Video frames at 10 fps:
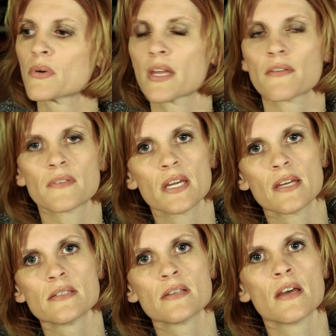where they have
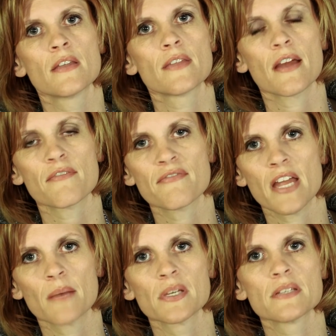kids, they have
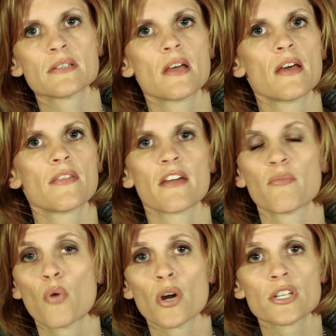families, they have
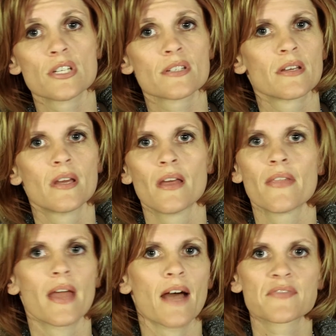mortgages.
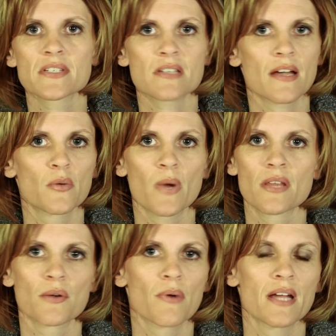They have to sign away
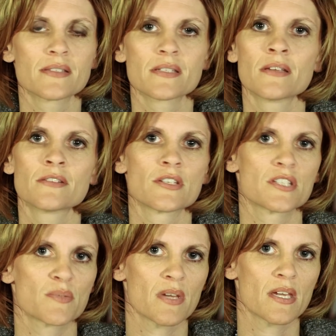their rights to
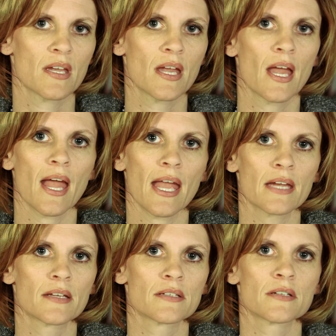speak
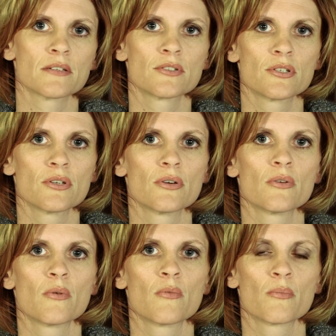and
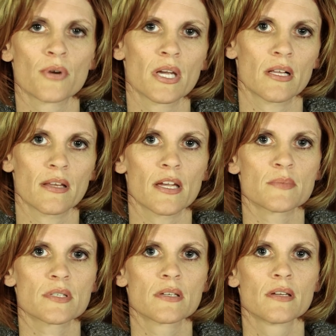to bring
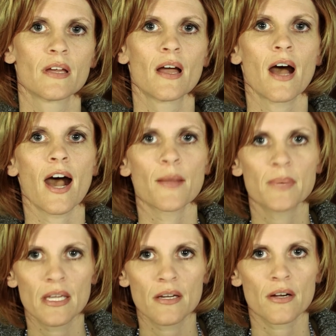claims. I'm
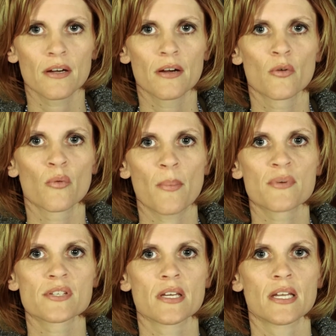here
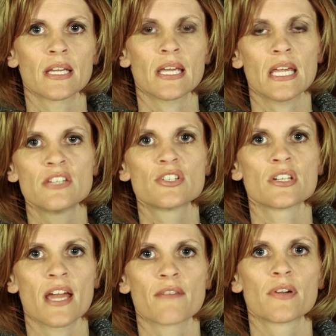representing each
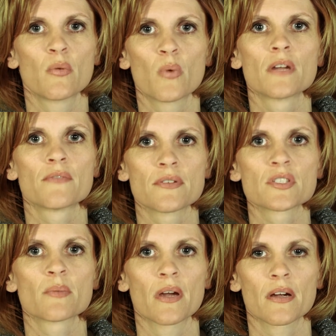and every one of
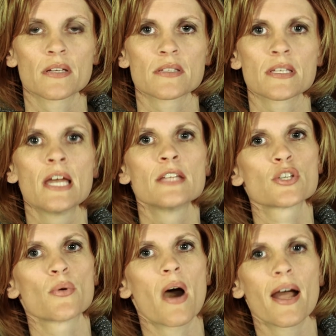those Americans,
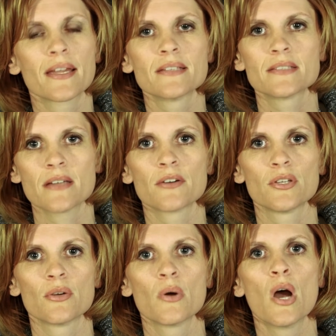so I can tell
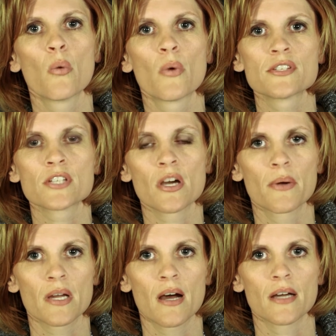you what's
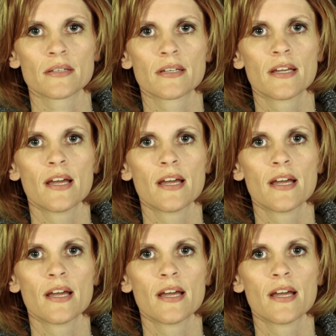going on.